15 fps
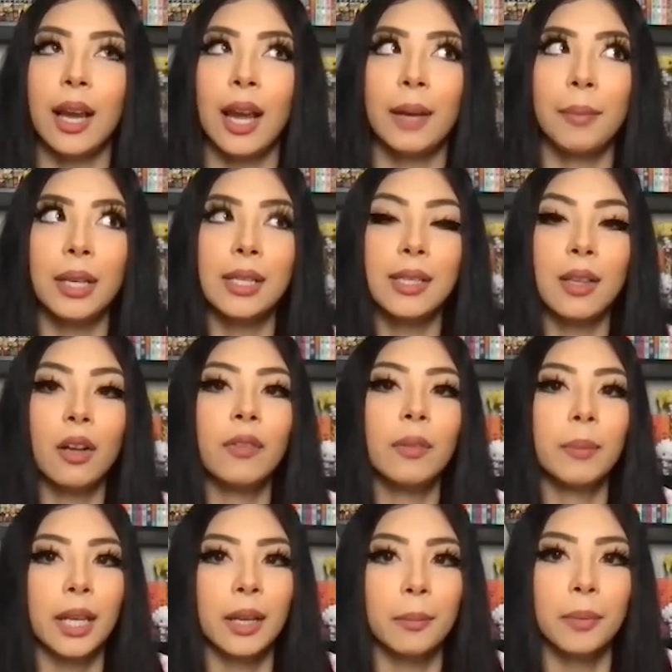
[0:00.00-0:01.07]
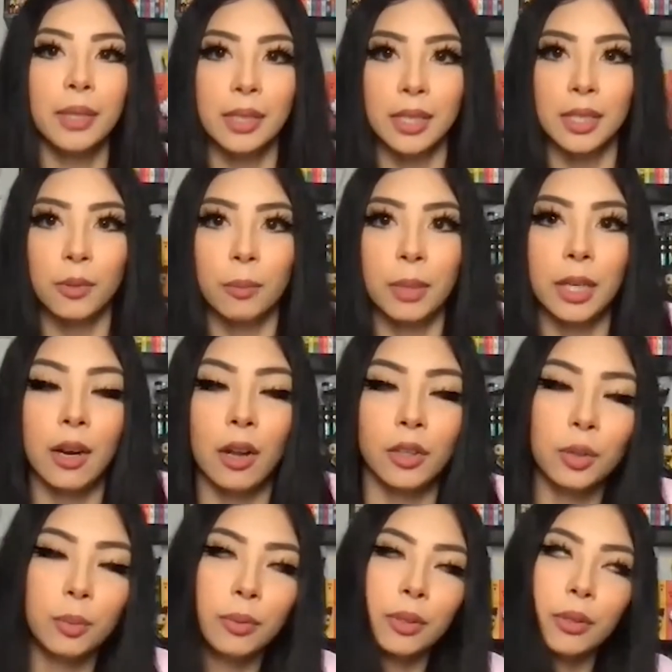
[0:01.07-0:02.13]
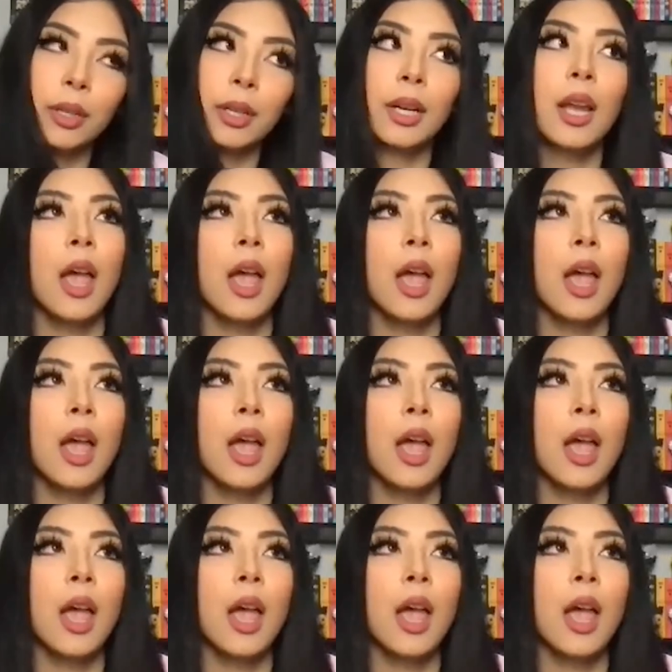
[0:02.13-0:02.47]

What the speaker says: And I myself am like a businesswoman and entrepreneur.